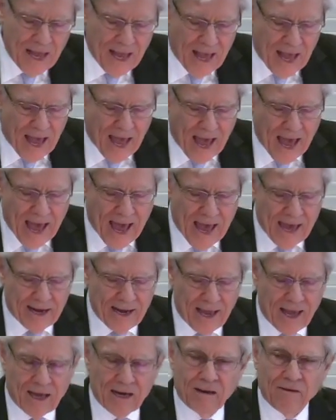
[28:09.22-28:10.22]
had
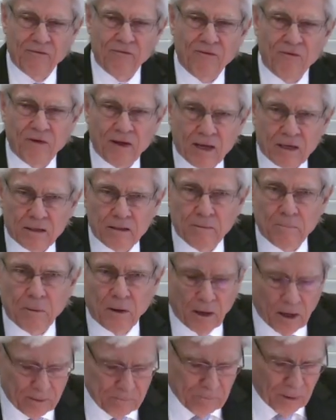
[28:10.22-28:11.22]
an effect
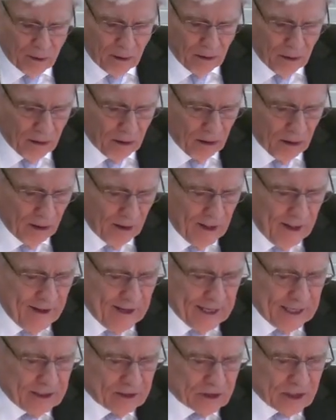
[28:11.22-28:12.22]
upon Paul.
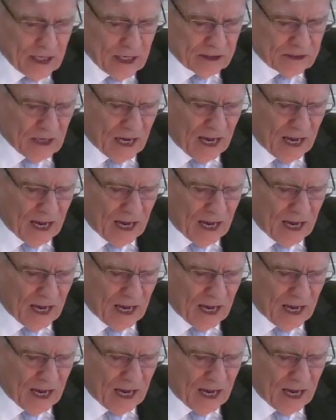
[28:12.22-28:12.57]
He says, I